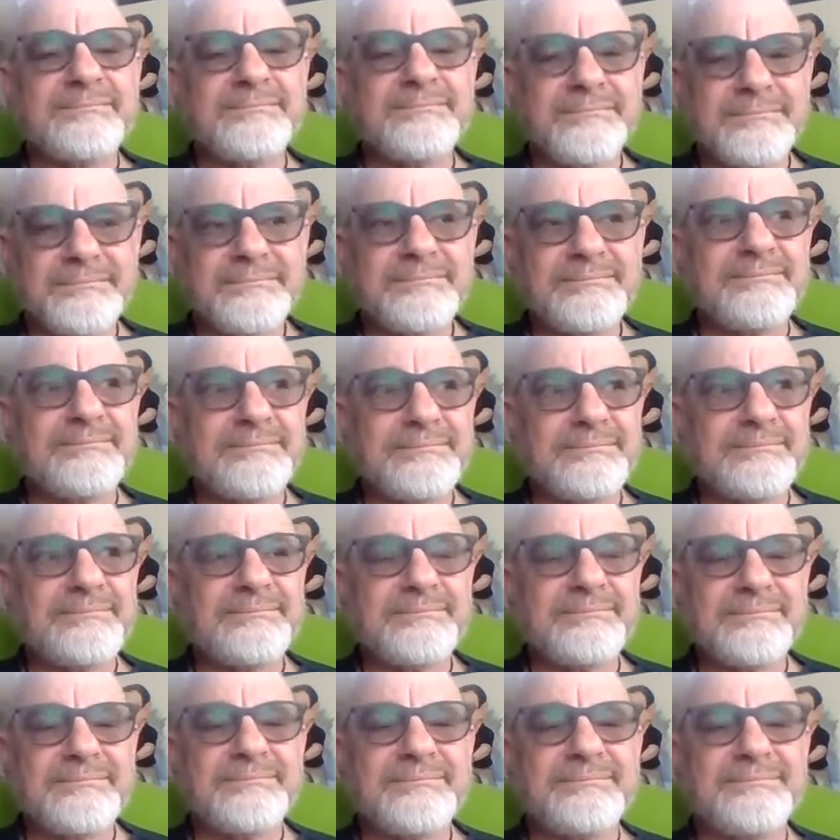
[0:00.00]

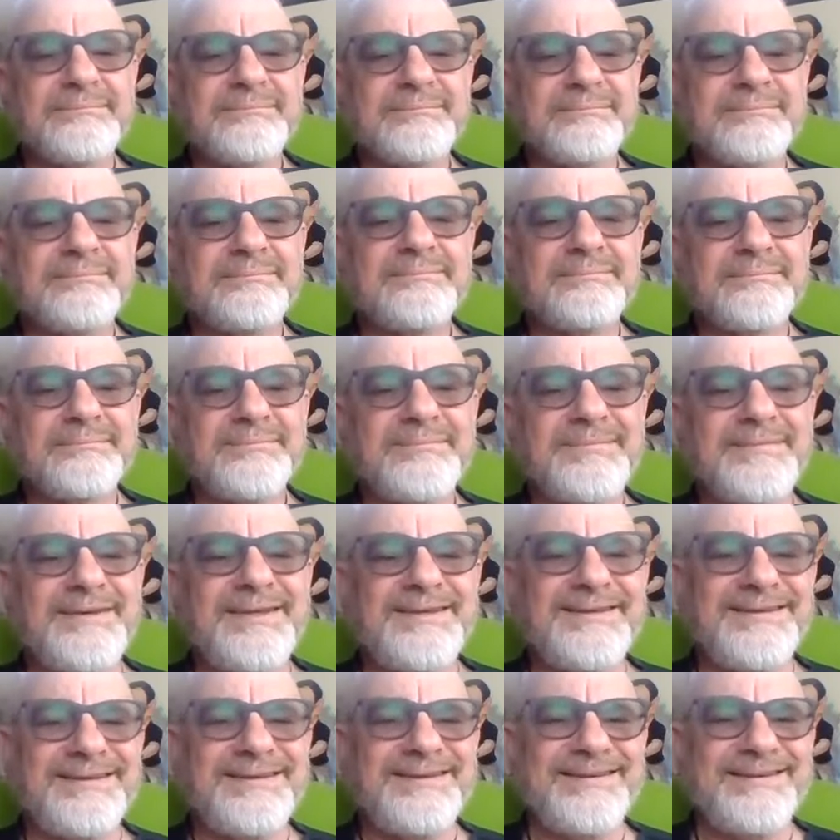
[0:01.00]

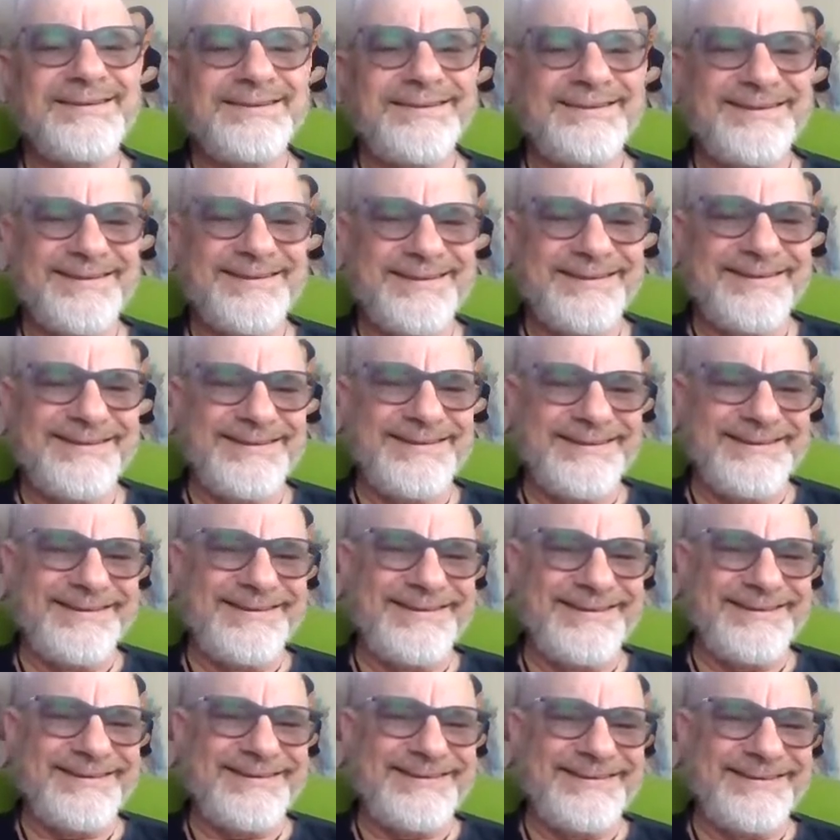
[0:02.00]

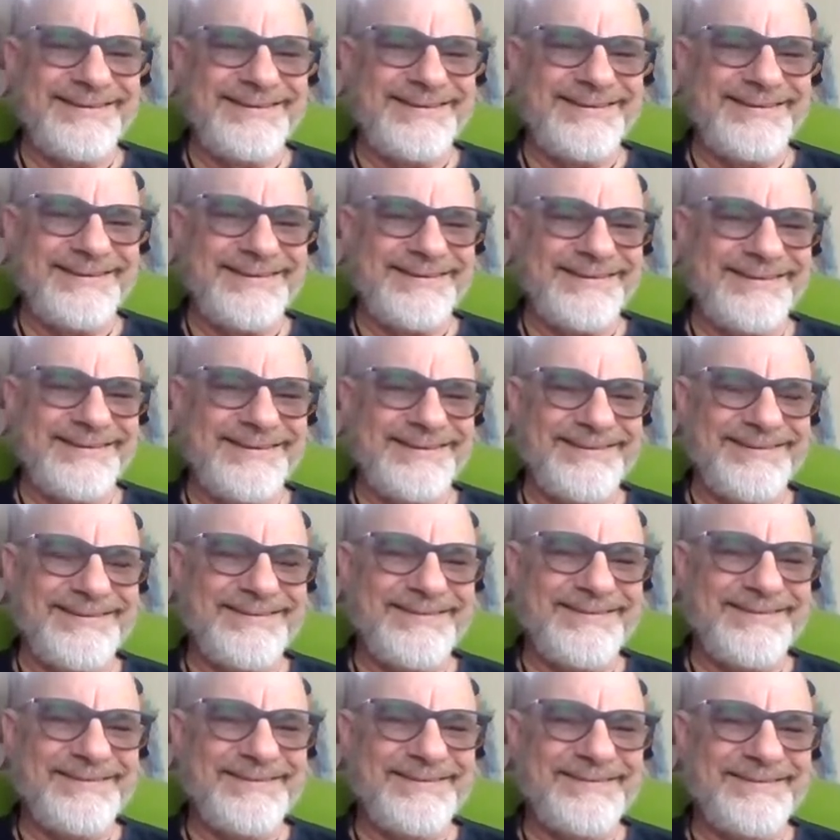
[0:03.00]

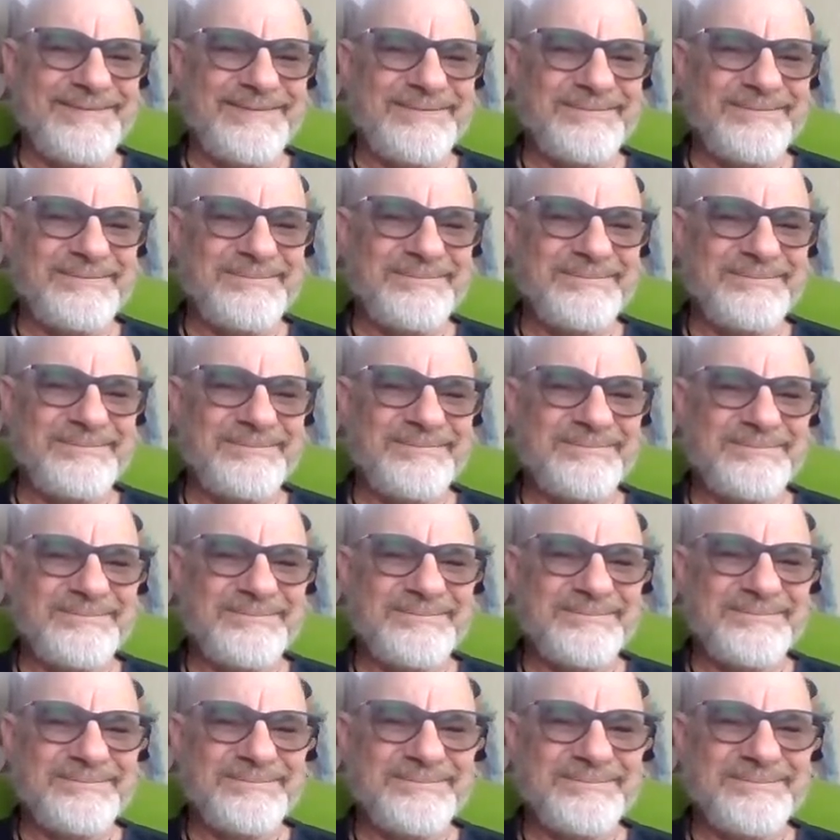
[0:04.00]

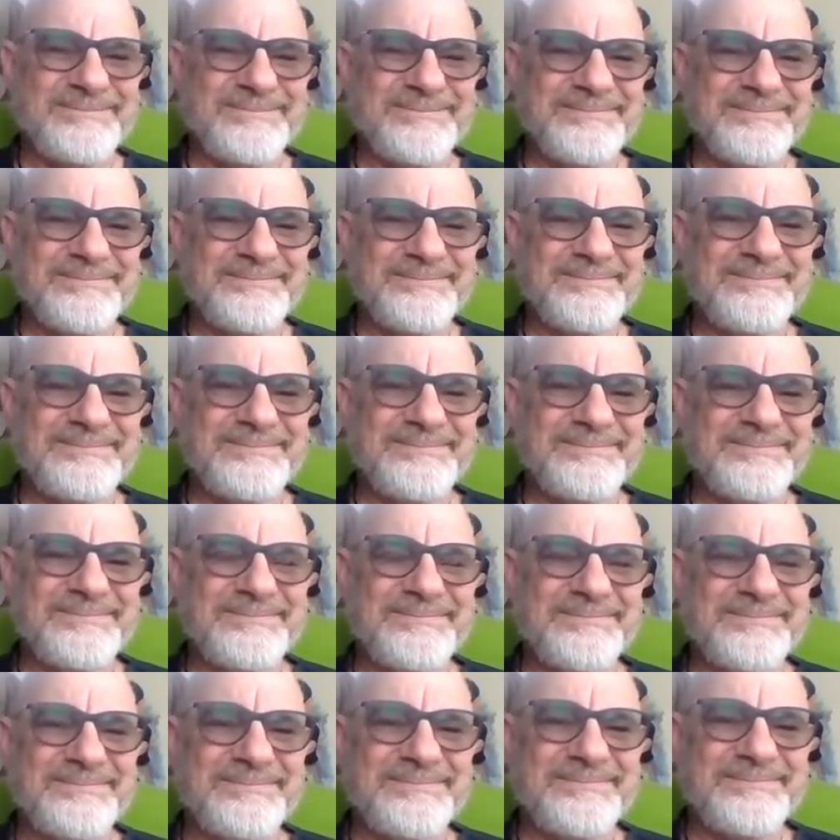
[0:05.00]

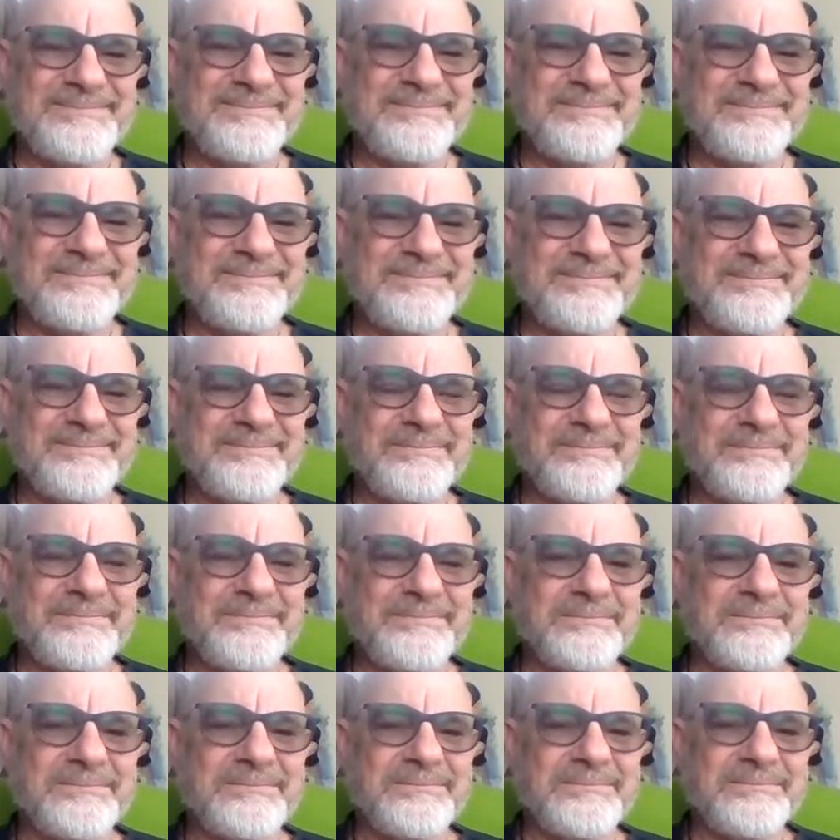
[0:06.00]

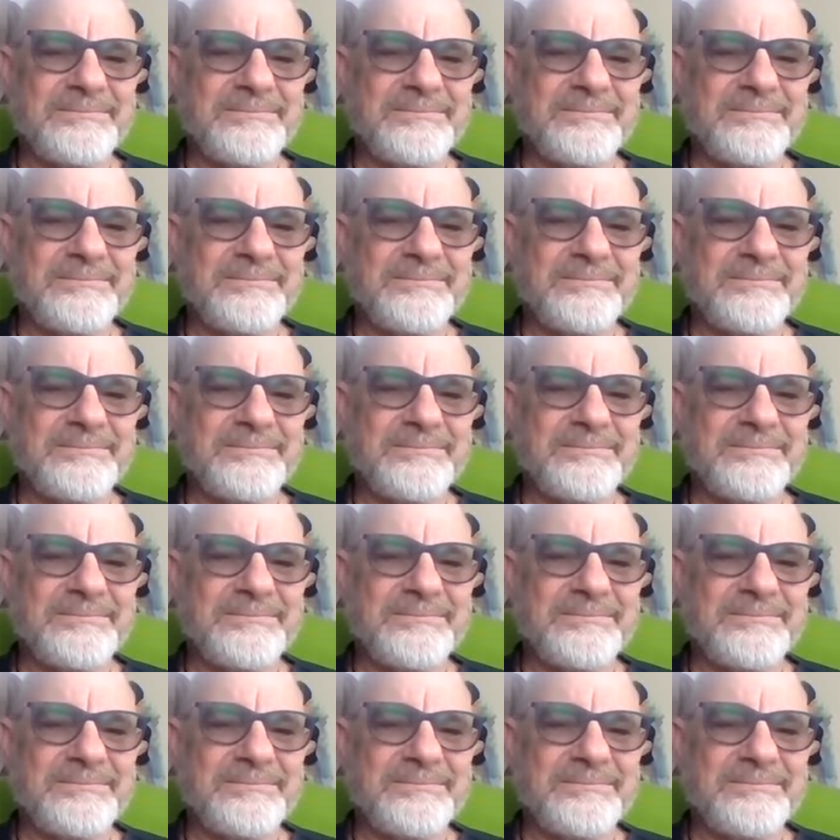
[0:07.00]
The person shown says nothing.